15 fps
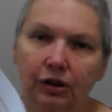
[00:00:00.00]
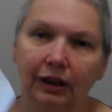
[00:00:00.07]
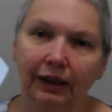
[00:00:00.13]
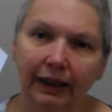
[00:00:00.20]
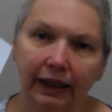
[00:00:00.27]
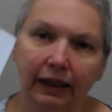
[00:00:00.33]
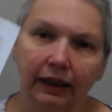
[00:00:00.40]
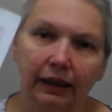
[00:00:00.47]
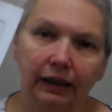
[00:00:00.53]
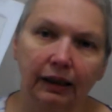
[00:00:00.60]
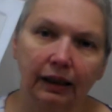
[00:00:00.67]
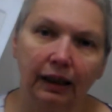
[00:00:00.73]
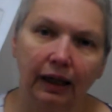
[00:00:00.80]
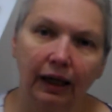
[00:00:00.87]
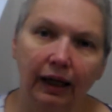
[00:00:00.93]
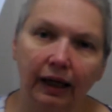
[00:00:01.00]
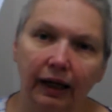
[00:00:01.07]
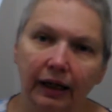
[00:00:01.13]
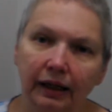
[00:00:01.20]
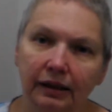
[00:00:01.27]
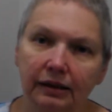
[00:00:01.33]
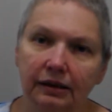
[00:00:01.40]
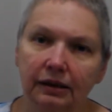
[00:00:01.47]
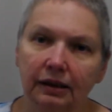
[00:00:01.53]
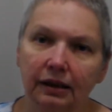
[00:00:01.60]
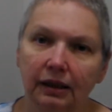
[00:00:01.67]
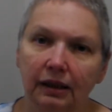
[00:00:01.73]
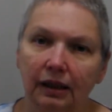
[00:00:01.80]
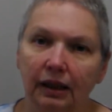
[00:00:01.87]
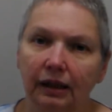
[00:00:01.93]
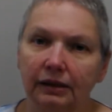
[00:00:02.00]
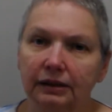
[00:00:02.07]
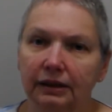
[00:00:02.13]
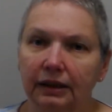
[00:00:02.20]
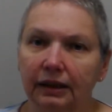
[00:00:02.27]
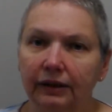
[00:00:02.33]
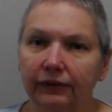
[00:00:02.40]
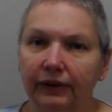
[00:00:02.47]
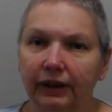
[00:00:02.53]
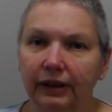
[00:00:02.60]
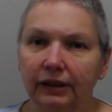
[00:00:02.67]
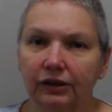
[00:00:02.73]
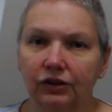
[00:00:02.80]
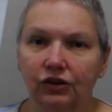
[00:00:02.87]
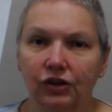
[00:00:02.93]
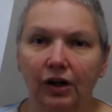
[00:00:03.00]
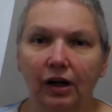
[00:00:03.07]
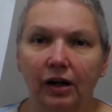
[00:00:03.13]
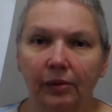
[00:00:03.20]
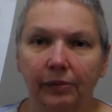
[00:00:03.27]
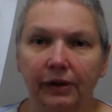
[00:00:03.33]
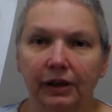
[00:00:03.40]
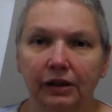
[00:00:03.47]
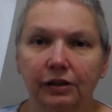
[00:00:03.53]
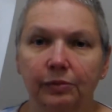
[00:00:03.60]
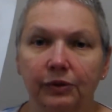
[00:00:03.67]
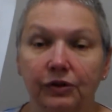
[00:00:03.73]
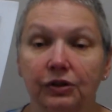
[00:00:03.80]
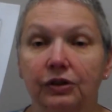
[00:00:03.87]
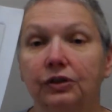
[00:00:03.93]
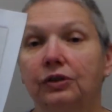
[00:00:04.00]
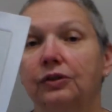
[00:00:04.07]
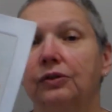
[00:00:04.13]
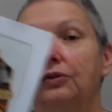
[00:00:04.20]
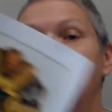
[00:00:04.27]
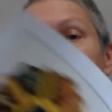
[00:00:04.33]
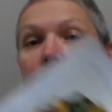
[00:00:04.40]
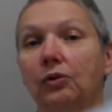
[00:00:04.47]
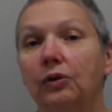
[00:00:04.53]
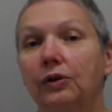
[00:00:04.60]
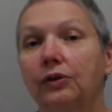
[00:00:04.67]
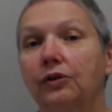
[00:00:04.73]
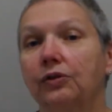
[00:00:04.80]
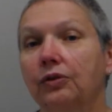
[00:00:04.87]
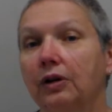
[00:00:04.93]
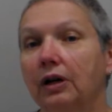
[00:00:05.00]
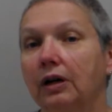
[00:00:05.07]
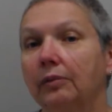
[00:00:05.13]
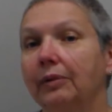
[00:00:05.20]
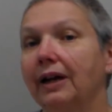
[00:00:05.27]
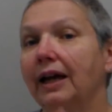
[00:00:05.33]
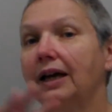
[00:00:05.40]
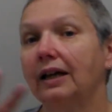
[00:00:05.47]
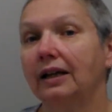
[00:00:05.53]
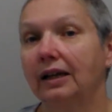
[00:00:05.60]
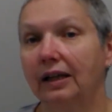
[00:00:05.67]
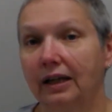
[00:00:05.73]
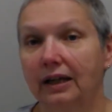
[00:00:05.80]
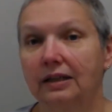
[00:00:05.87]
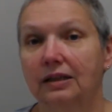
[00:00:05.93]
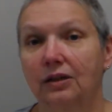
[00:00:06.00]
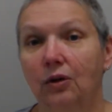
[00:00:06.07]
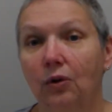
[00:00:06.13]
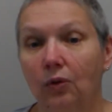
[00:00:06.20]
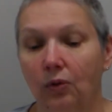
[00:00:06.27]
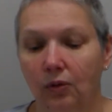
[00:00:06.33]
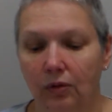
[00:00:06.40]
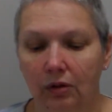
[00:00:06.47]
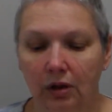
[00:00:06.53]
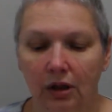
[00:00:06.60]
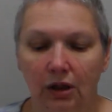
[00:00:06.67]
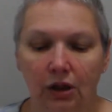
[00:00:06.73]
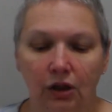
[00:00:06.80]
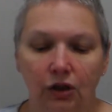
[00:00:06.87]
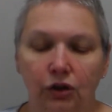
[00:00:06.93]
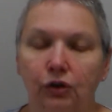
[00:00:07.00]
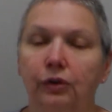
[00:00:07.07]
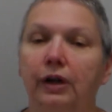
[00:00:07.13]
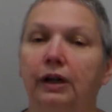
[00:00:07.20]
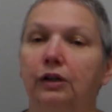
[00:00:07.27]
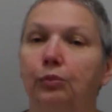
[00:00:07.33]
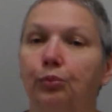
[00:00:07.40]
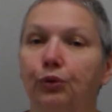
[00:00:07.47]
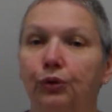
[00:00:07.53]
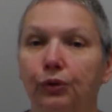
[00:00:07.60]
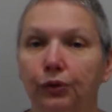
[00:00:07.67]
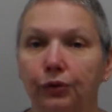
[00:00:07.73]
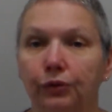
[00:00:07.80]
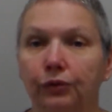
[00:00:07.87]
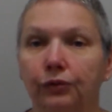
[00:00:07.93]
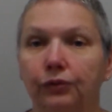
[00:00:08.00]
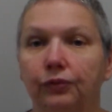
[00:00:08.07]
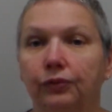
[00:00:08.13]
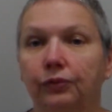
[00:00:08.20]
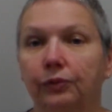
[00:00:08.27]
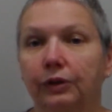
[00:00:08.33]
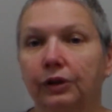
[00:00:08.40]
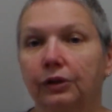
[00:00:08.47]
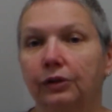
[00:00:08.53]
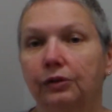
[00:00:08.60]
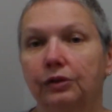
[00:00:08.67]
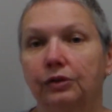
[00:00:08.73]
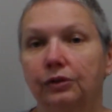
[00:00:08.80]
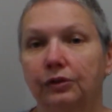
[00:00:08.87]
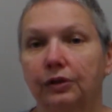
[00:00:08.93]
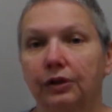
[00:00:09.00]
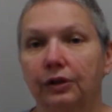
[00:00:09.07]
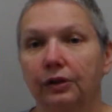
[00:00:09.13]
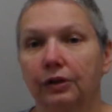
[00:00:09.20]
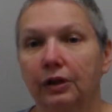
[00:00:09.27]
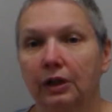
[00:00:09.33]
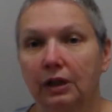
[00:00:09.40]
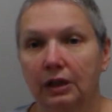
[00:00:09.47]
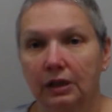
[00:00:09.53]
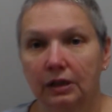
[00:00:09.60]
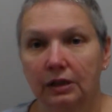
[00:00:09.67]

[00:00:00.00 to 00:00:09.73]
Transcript: clan has a significant job that it's supposed to do for the tribe, and as a whole, you had to prove when you go to their